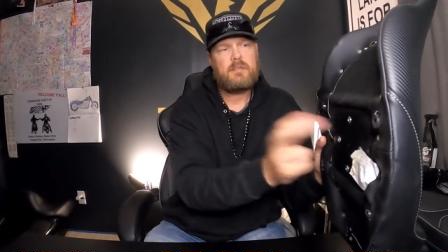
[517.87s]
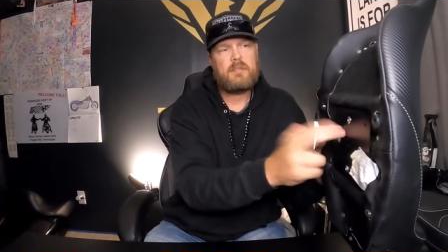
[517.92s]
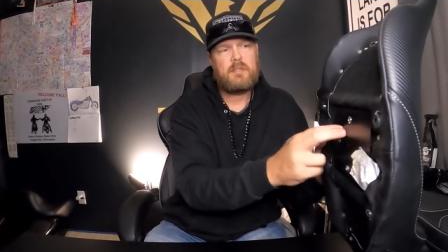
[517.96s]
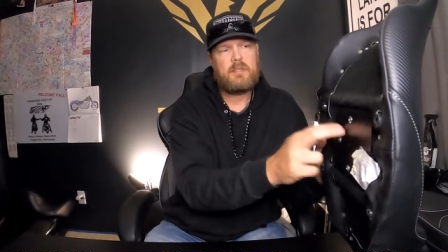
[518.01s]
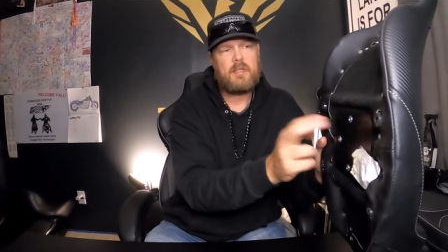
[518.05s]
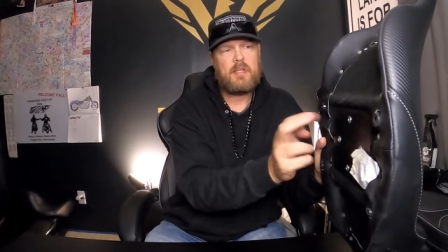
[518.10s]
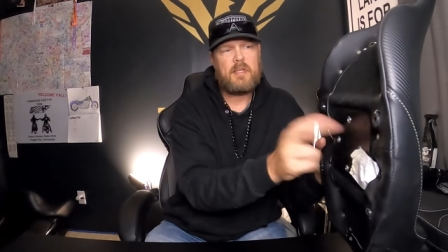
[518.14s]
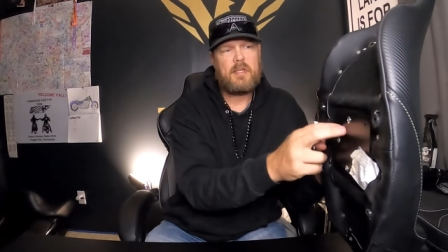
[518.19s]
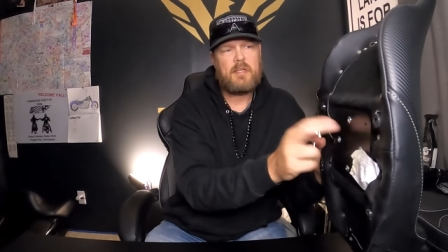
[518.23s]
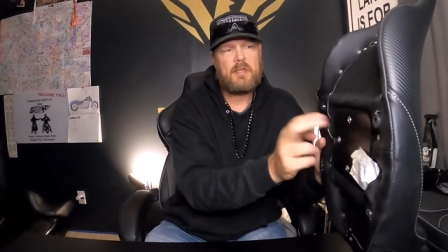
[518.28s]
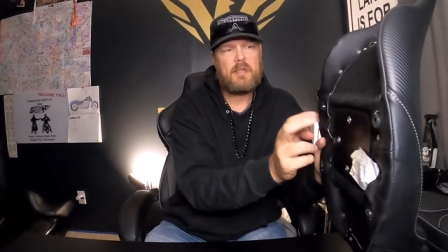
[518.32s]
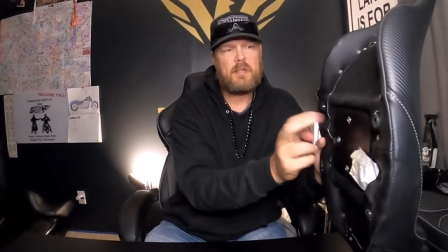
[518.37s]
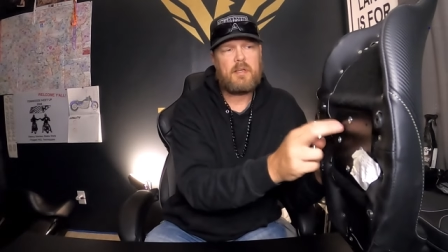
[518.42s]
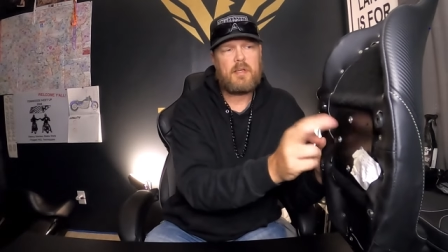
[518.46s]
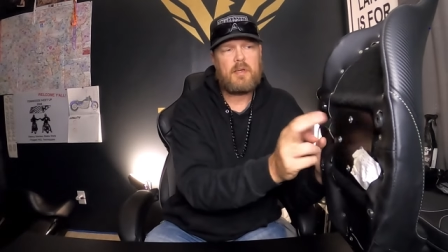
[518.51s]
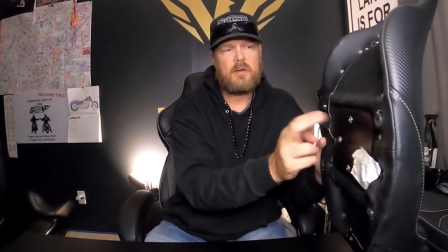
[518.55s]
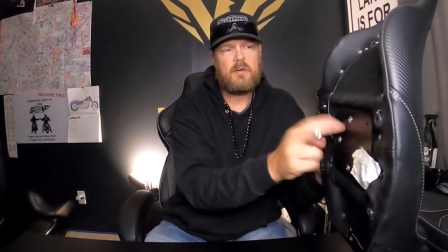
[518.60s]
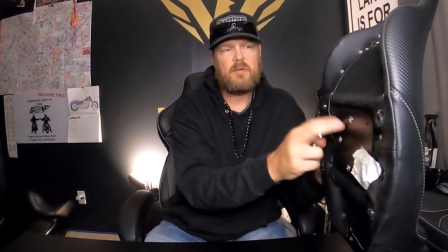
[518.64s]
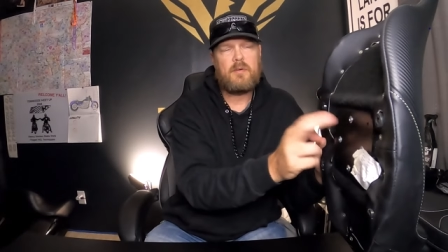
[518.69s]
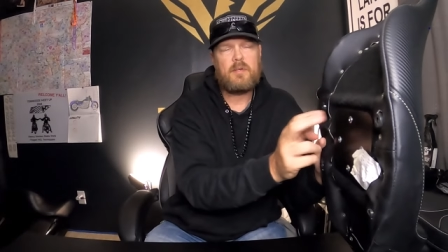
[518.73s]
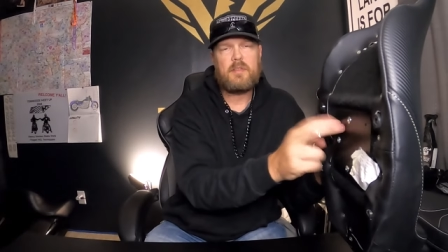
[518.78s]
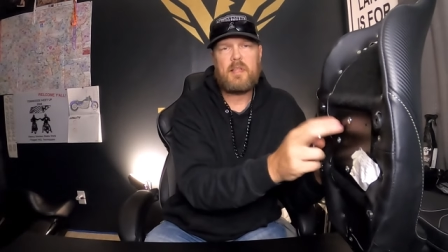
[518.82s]
you need to
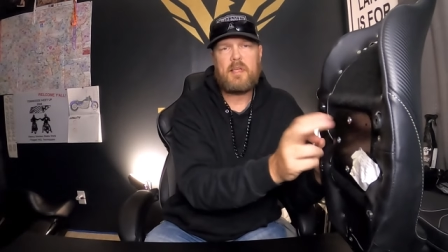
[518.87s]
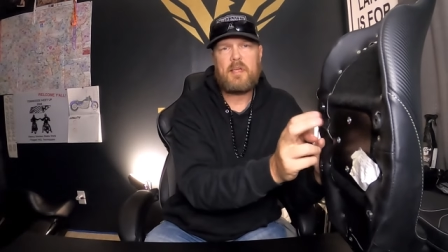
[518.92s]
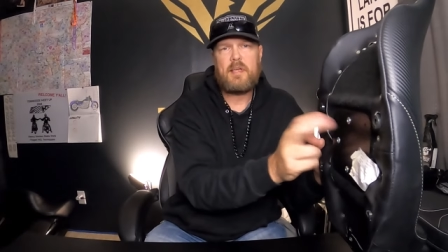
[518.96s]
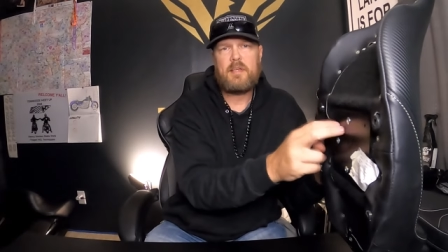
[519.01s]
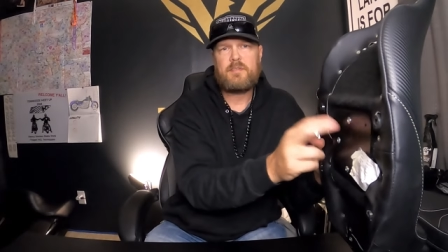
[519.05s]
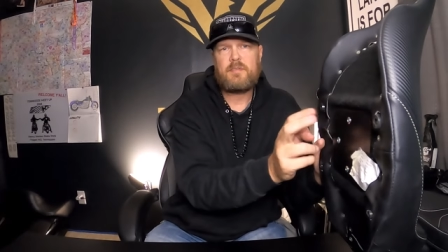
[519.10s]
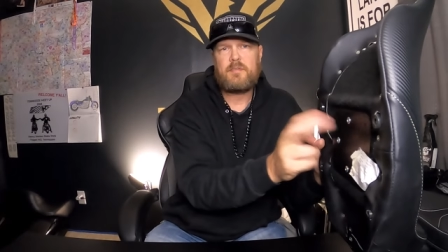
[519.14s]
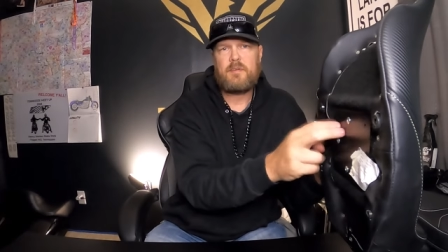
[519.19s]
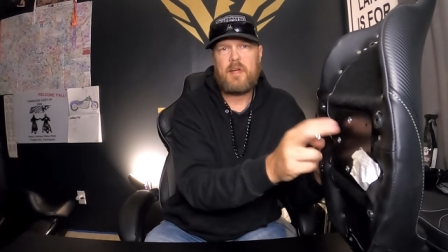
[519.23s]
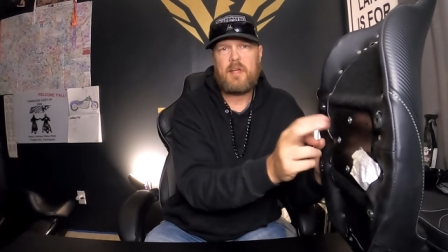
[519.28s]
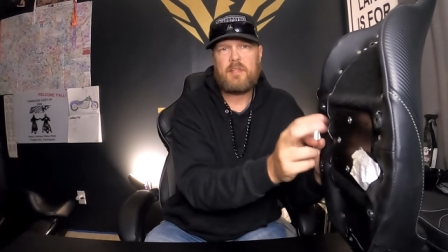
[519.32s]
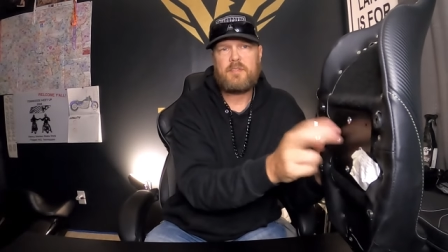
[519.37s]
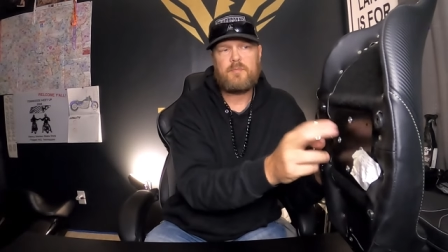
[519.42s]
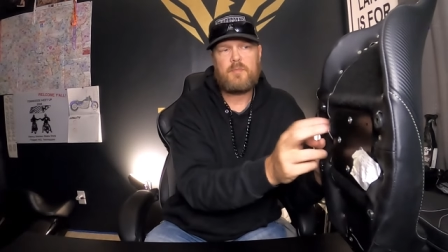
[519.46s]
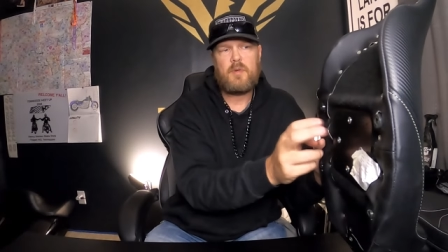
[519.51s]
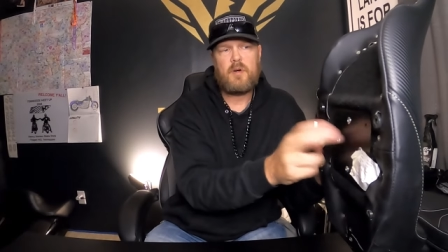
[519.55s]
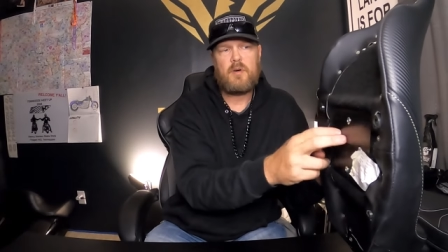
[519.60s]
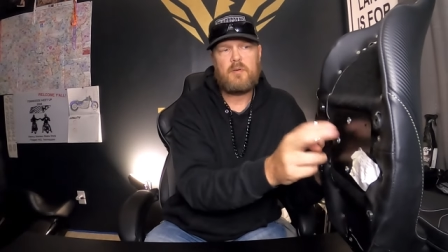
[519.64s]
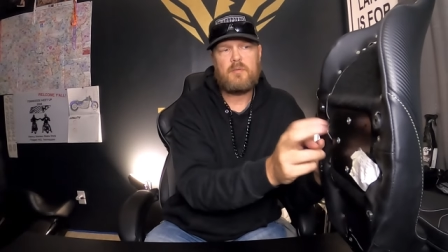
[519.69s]
go and laser etch them